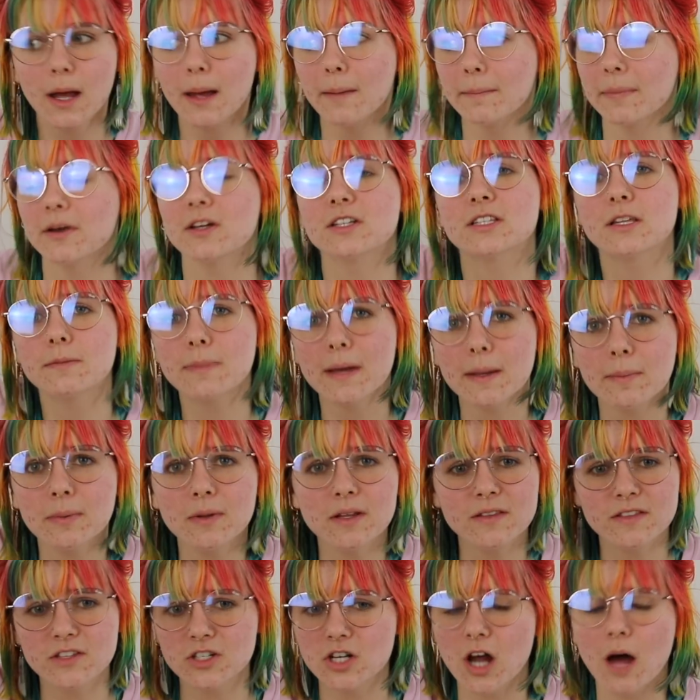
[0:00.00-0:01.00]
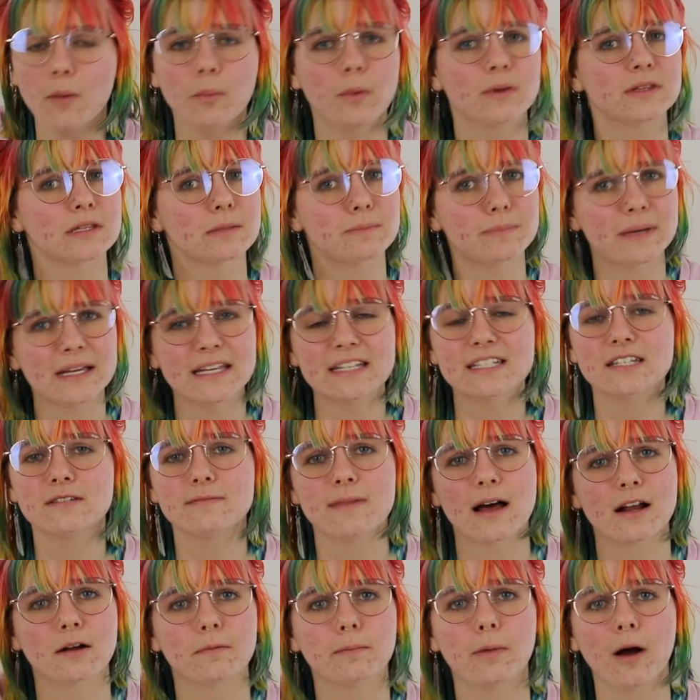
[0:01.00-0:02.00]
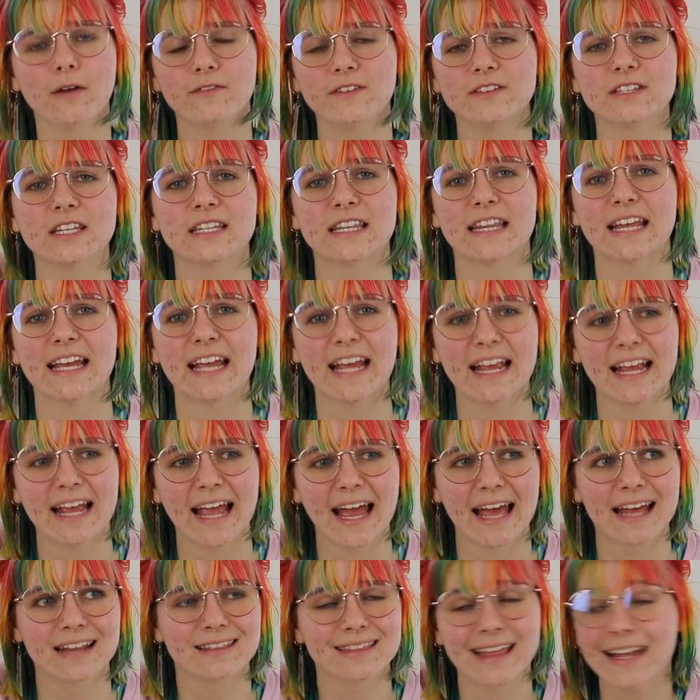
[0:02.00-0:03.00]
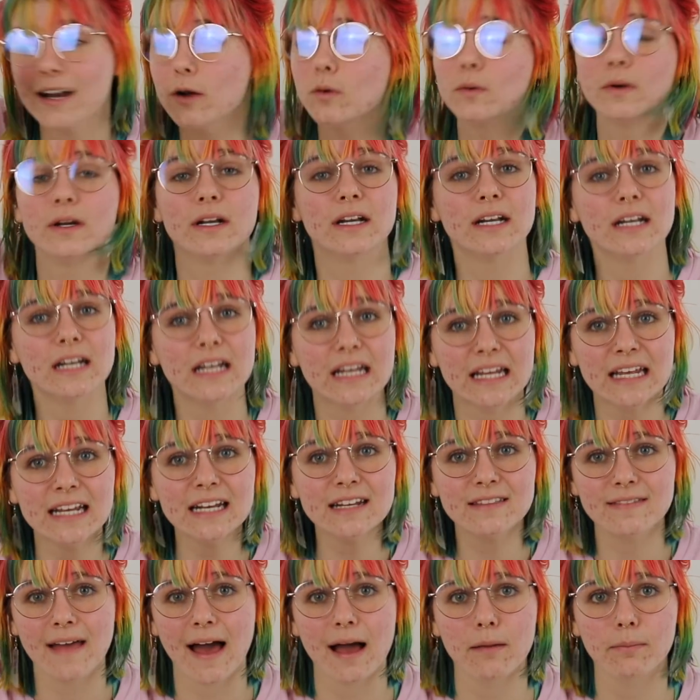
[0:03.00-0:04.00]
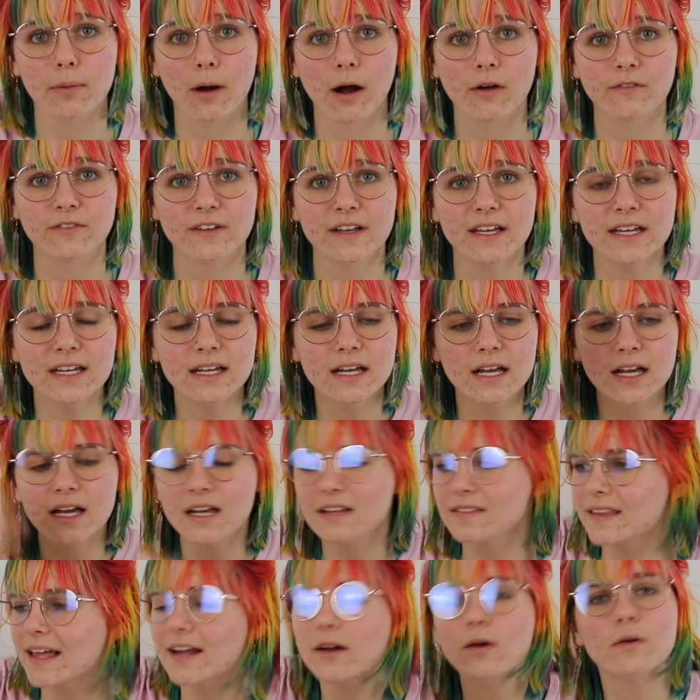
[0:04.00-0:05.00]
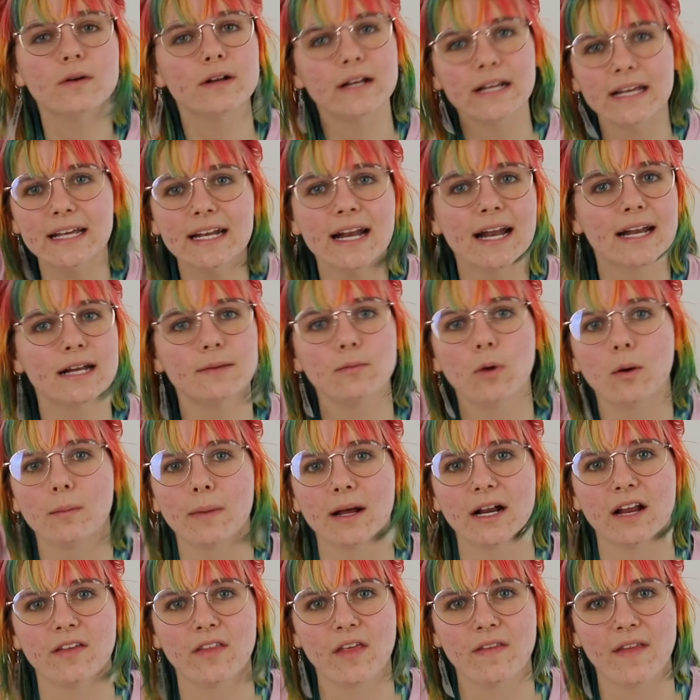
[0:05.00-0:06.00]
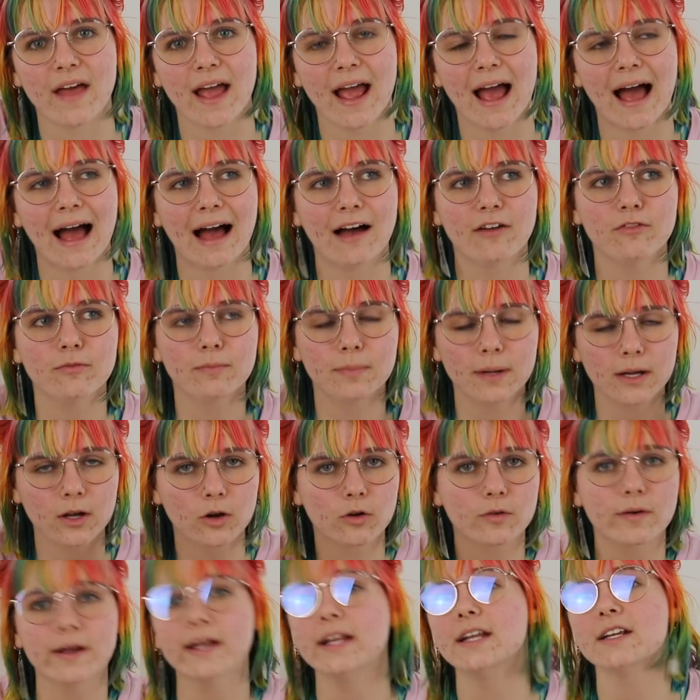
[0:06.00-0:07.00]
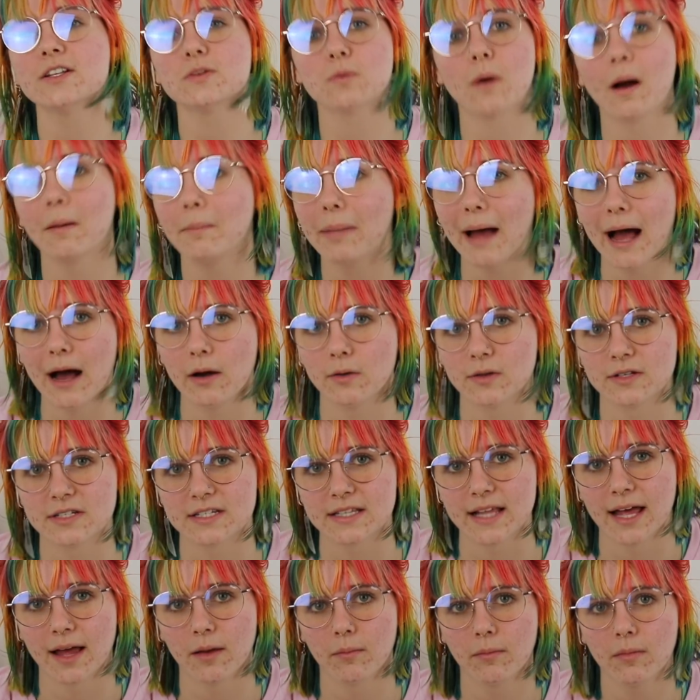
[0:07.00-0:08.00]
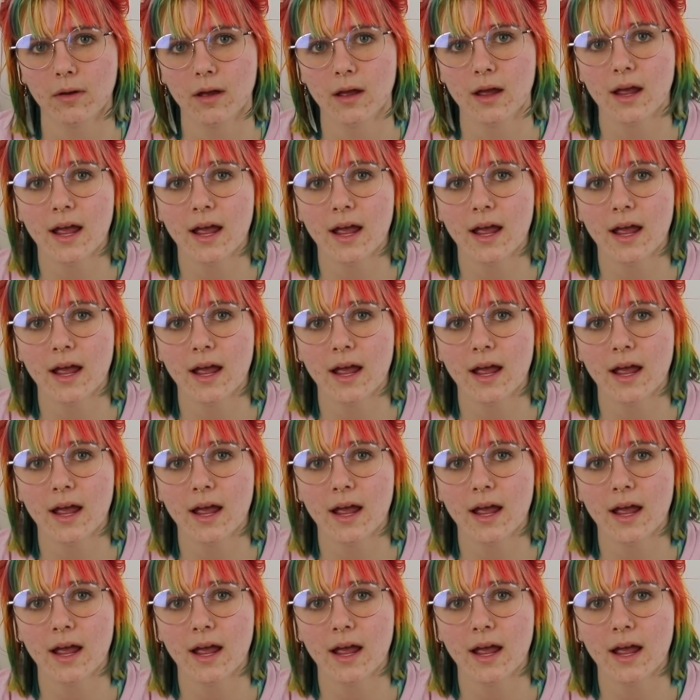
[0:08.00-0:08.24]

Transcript: Because the people at the top want the biggest amount of profit that they can get. They don't need that profit. They don't need any more money than they have, but greed is what powers them.